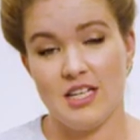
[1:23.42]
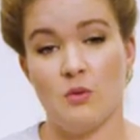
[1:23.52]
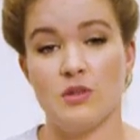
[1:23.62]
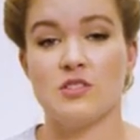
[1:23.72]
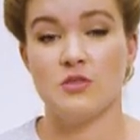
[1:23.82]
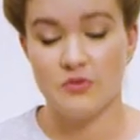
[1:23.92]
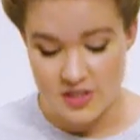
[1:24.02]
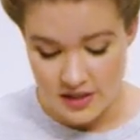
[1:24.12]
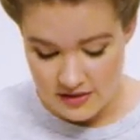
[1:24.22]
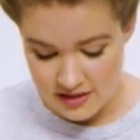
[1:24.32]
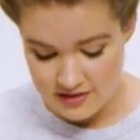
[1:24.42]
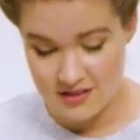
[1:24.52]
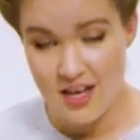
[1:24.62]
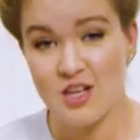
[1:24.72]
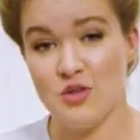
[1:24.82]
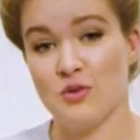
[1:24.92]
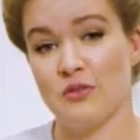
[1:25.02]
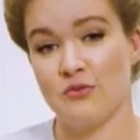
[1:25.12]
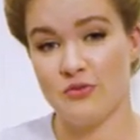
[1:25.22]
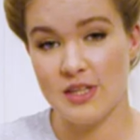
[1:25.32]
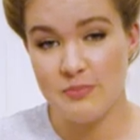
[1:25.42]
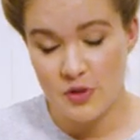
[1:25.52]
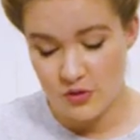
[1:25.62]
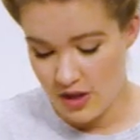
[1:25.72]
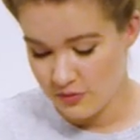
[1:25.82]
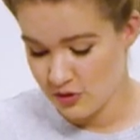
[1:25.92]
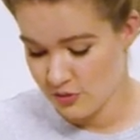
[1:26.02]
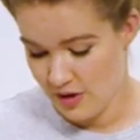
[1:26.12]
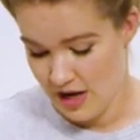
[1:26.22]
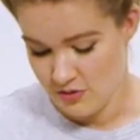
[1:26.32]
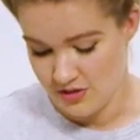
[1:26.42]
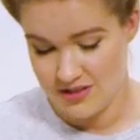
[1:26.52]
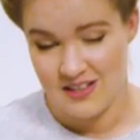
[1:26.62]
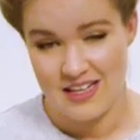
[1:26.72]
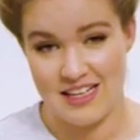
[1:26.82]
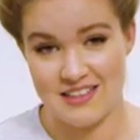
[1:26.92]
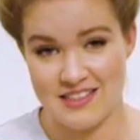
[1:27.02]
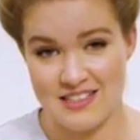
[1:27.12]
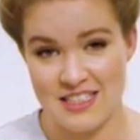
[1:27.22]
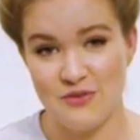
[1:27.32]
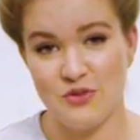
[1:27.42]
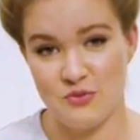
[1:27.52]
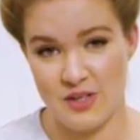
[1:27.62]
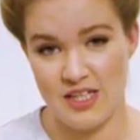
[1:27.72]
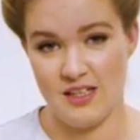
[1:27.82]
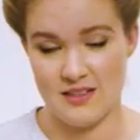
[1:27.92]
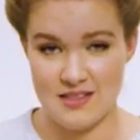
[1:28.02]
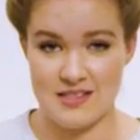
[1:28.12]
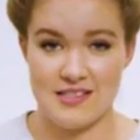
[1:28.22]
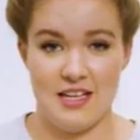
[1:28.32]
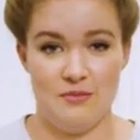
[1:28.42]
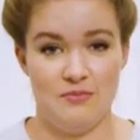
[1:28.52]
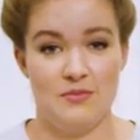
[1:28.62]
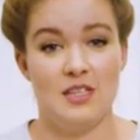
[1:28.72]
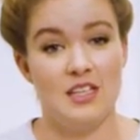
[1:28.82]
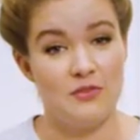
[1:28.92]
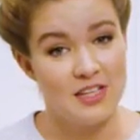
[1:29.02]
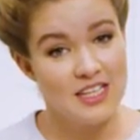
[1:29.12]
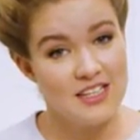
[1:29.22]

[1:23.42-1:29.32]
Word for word: Now once you've done this, you can flip your level around and see if the reading is the same. If it